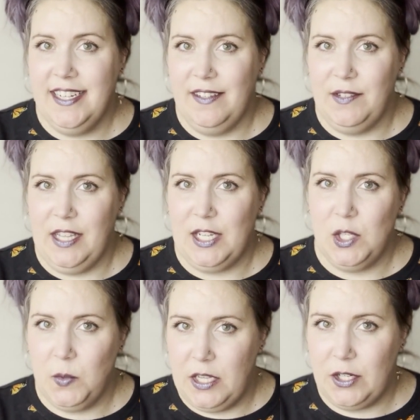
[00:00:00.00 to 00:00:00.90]
if you like
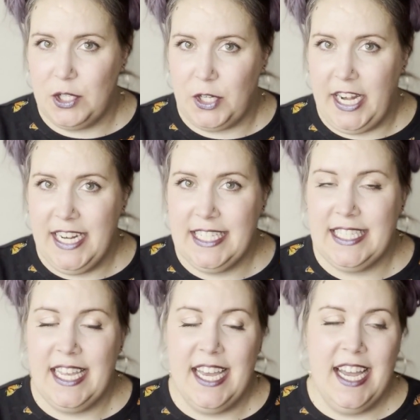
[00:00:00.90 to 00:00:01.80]
sweeter drinks.
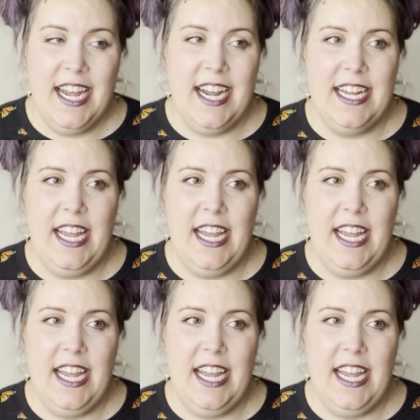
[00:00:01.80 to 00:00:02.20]
It